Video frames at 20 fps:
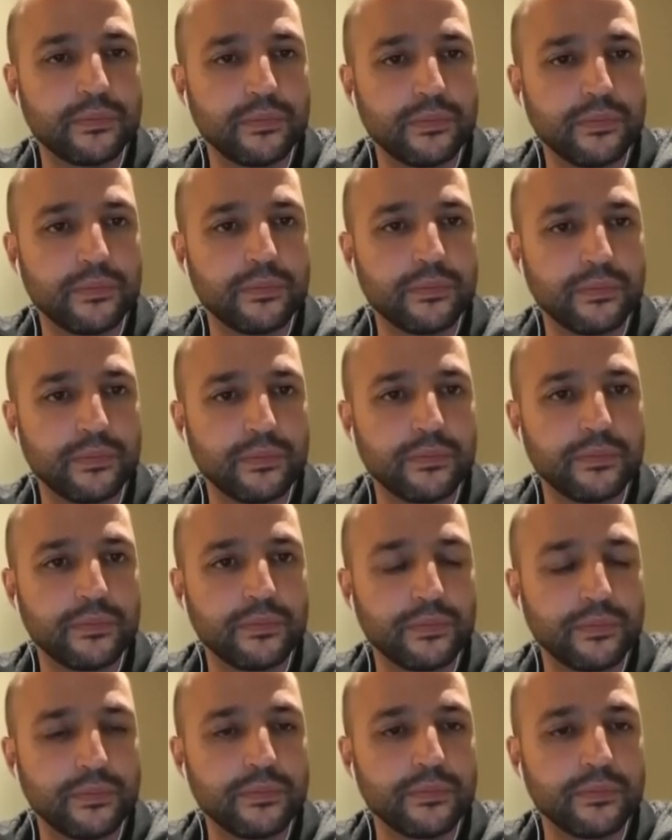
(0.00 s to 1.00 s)

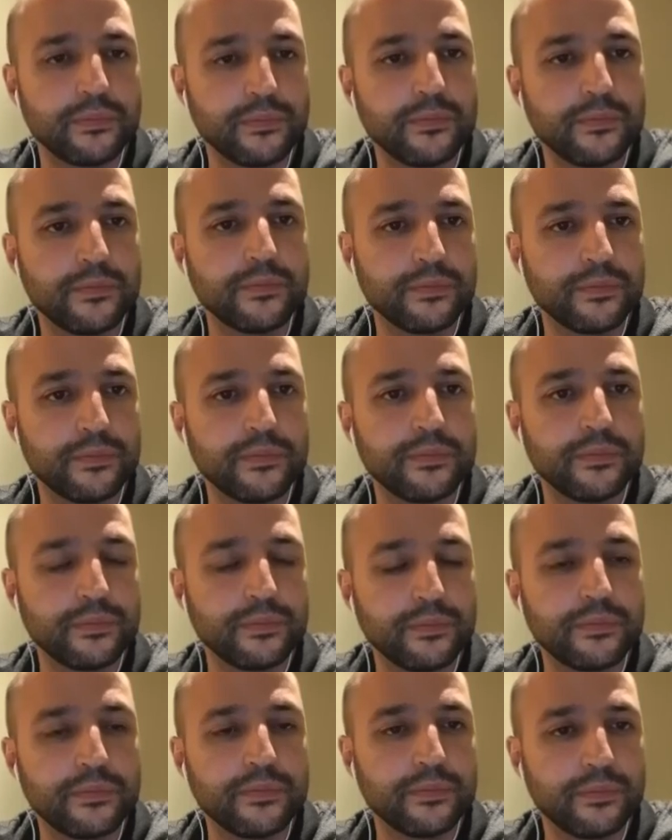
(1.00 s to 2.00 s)

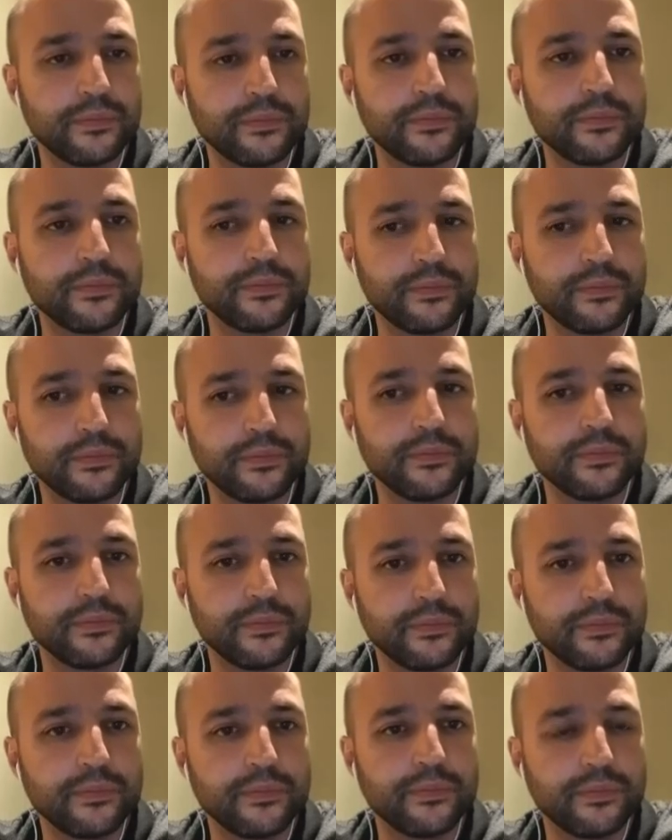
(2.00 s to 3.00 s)

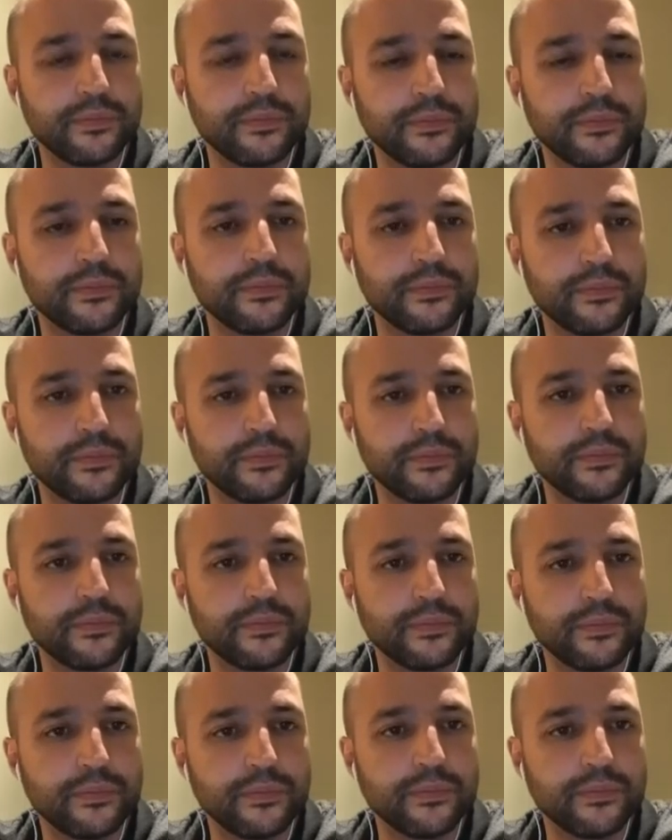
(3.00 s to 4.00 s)

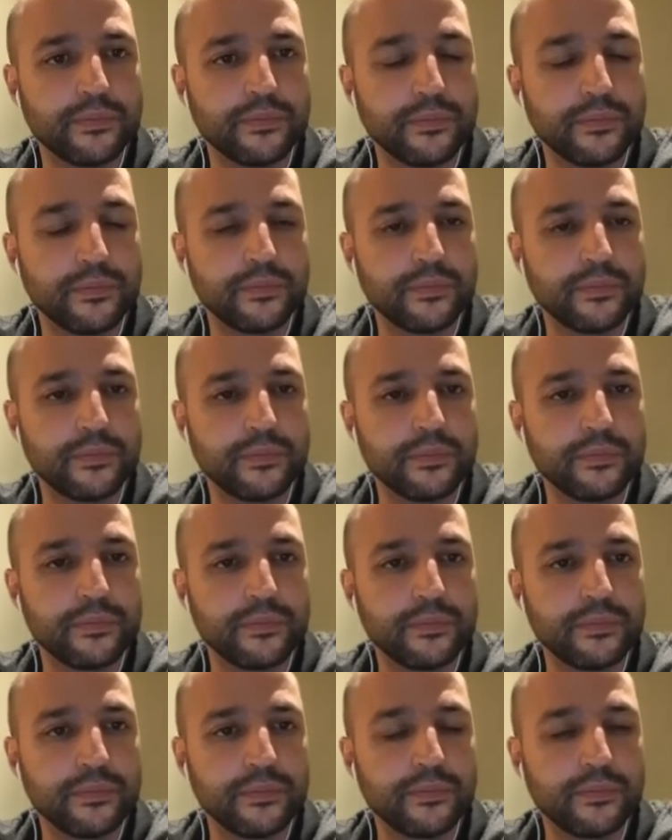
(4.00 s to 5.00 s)

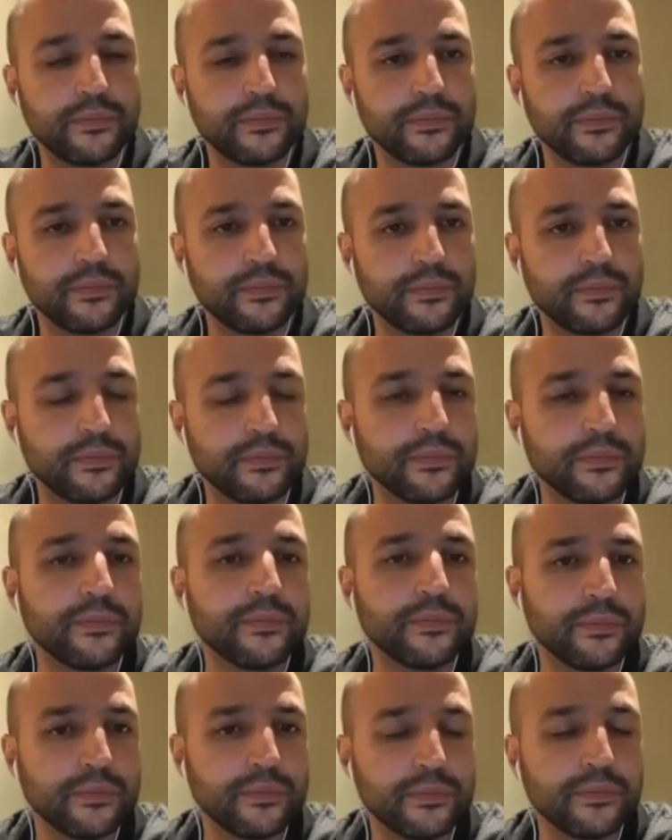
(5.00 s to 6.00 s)

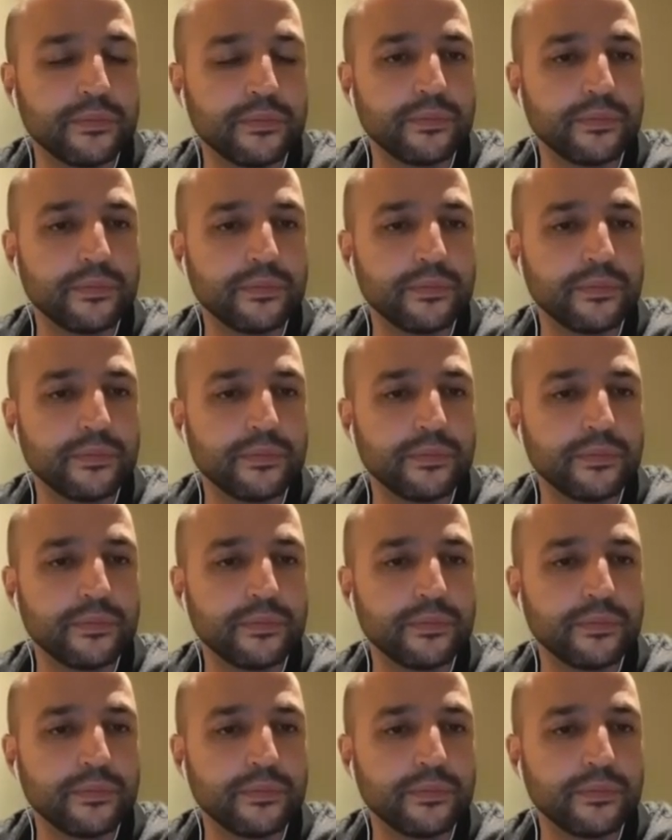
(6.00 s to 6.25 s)
(silent)